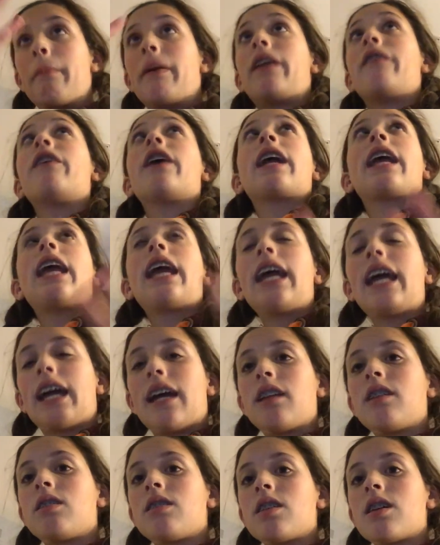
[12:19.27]
But if I
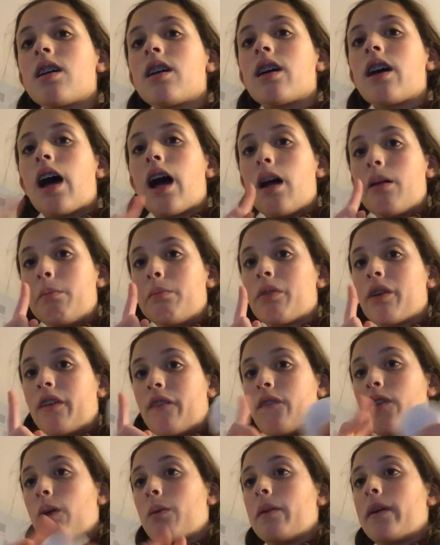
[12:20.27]
can't, I'm
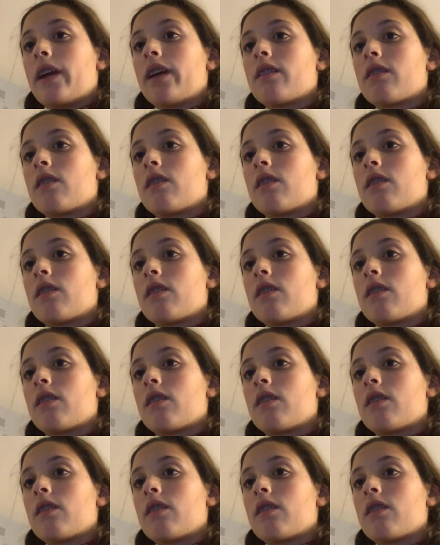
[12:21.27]
pre-filming,